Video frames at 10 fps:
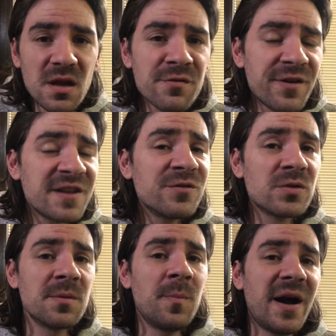faithful
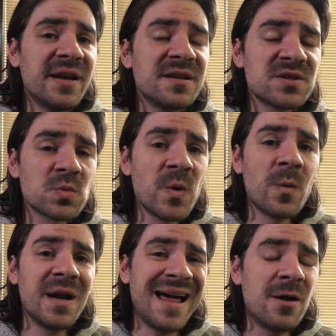companions
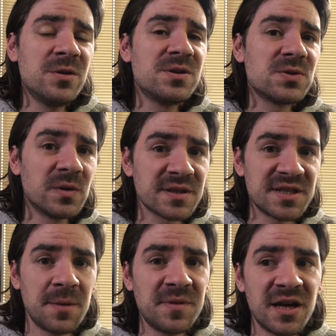will allow you to
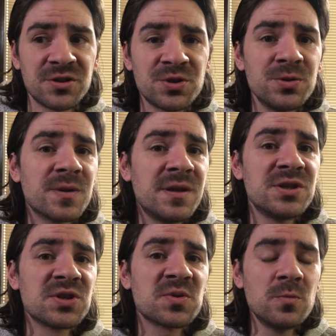accept that truth and
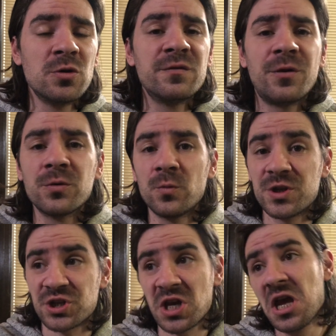just move on,
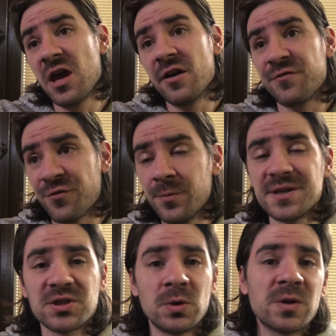which from
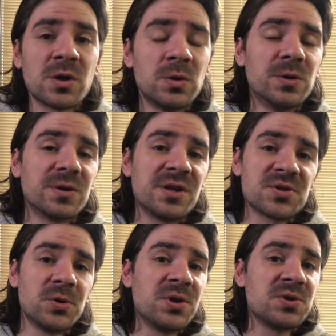its own accord is
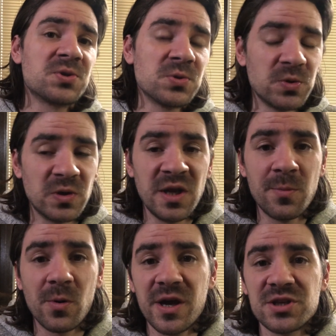going to
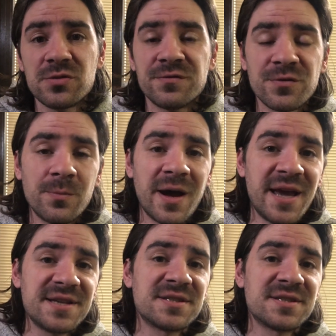liberate you from a